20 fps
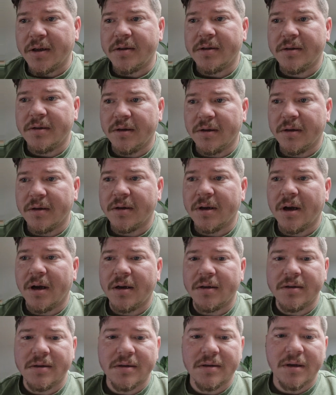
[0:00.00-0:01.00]
I still
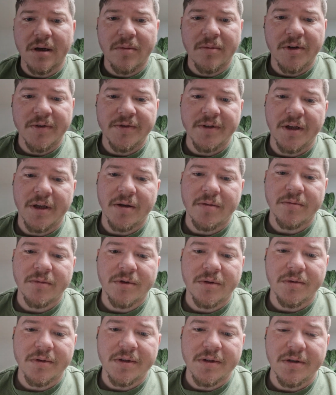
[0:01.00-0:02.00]
got some of them
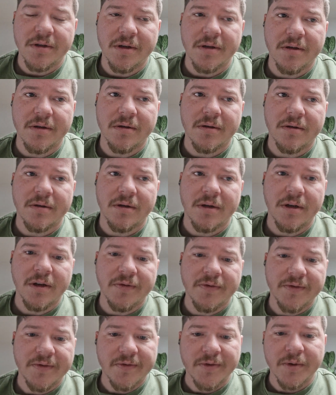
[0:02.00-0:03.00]
to
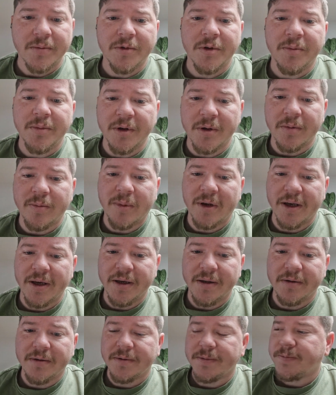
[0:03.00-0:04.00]
lift from the build
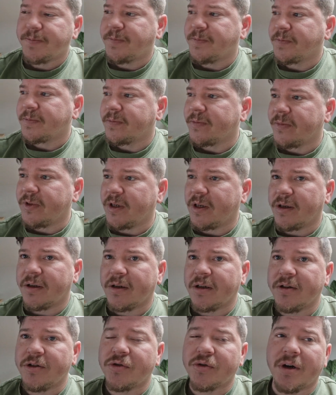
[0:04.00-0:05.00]
plate.
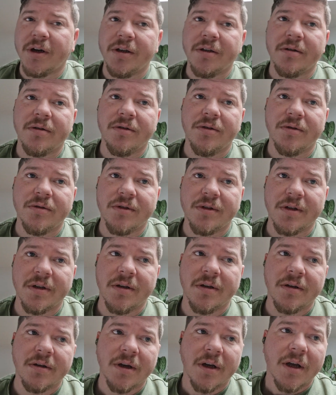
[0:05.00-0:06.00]
Then I tried to
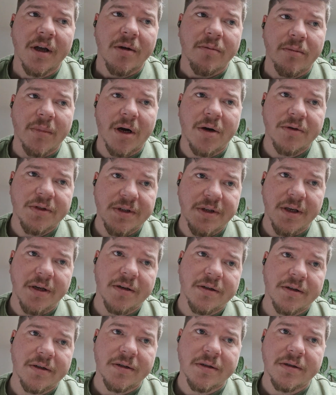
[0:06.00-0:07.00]
using mouse
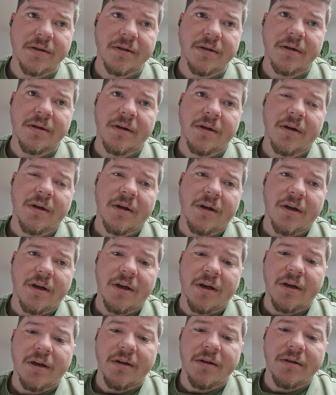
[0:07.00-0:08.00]
ears
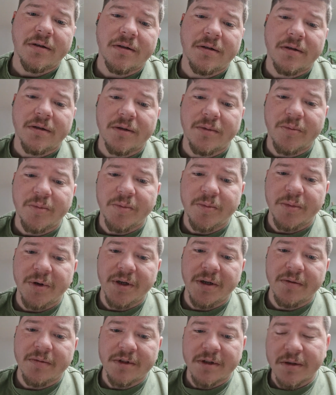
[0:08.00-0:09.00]
and
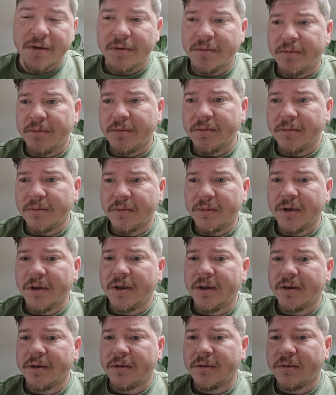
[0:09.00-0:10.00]
put in some
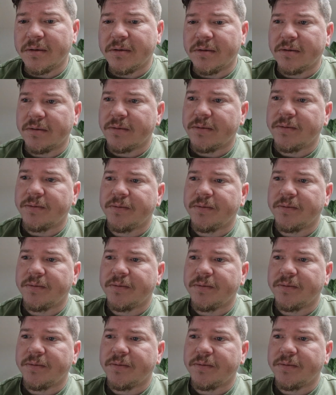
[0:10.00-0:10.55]
little